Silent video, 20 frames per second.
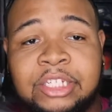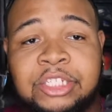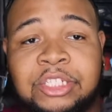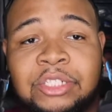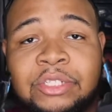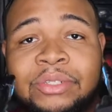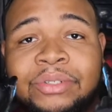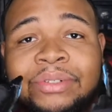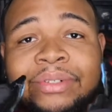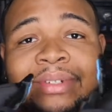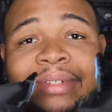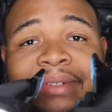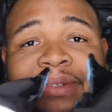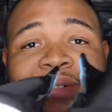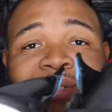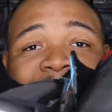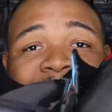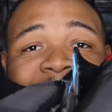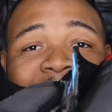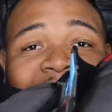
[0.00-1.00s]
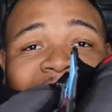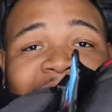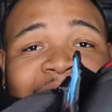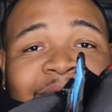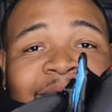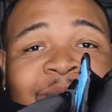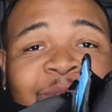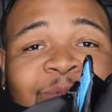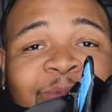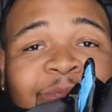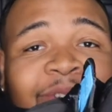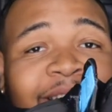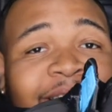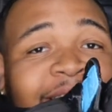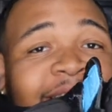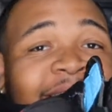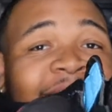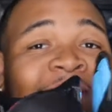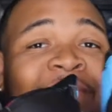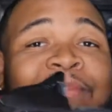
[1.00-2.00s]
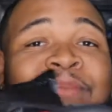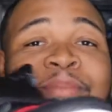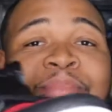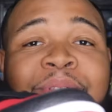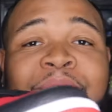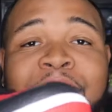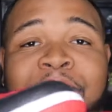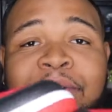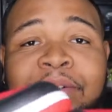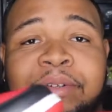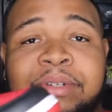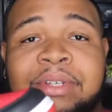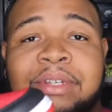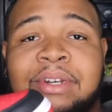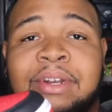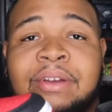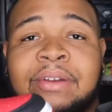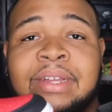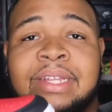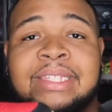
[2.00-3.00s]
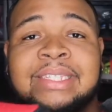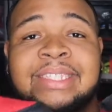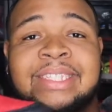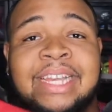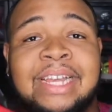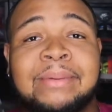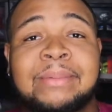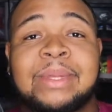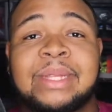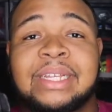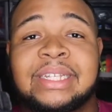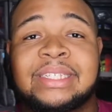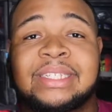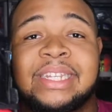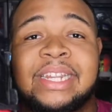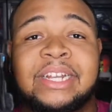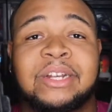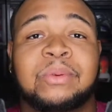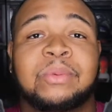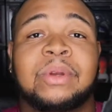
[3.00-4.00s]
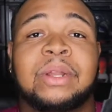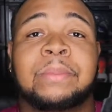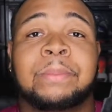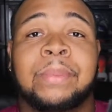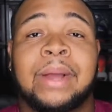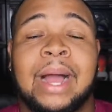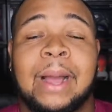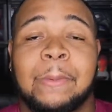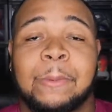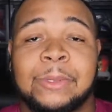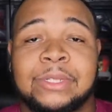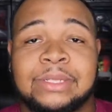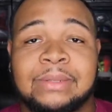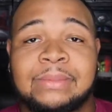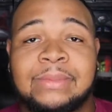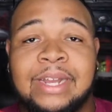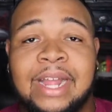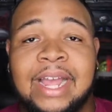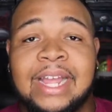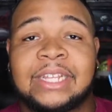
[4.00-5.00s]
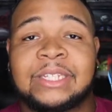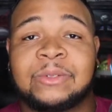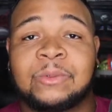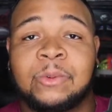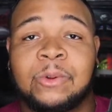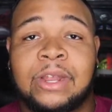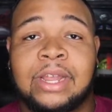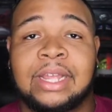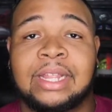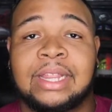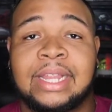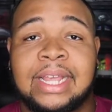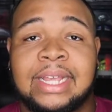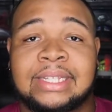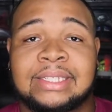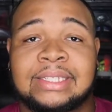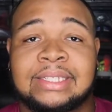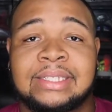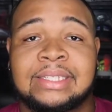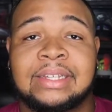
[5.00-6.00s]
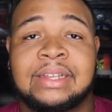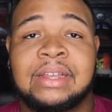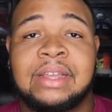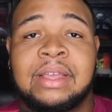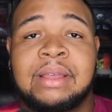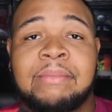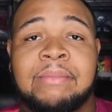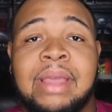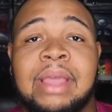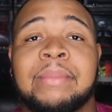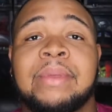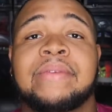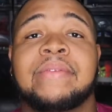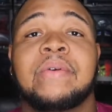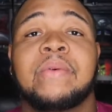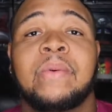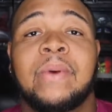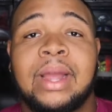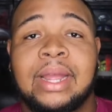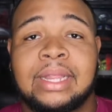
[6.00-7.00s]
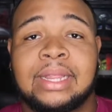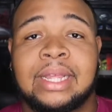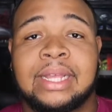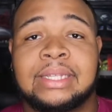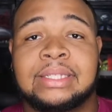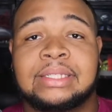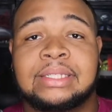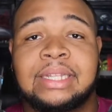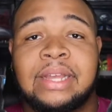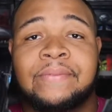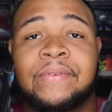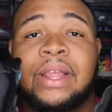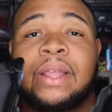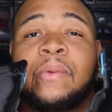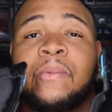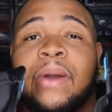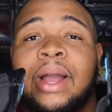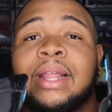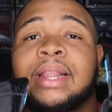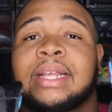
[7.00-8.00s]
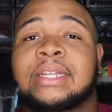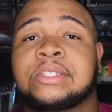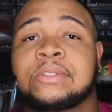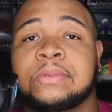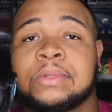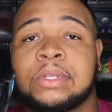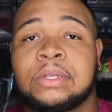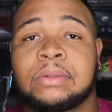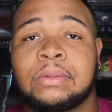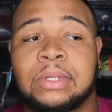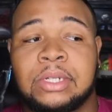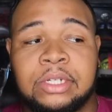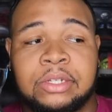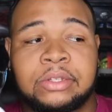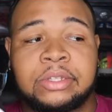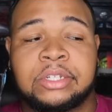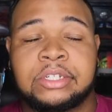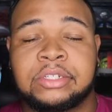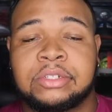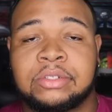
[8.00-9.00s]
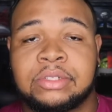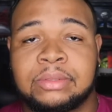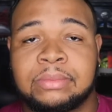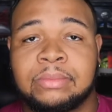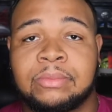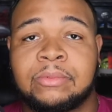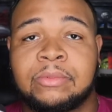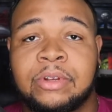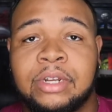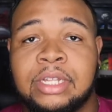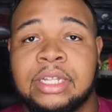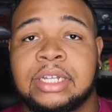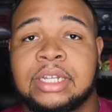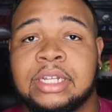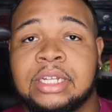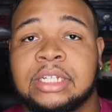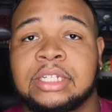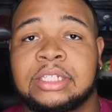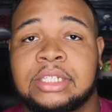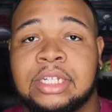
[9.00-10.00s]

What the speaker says: shoe is red and blue, you know, and tell me this sneaker wouldn't pop with some nice red laces. Maybe even white laces. I feel like white laces would do this shoe some really good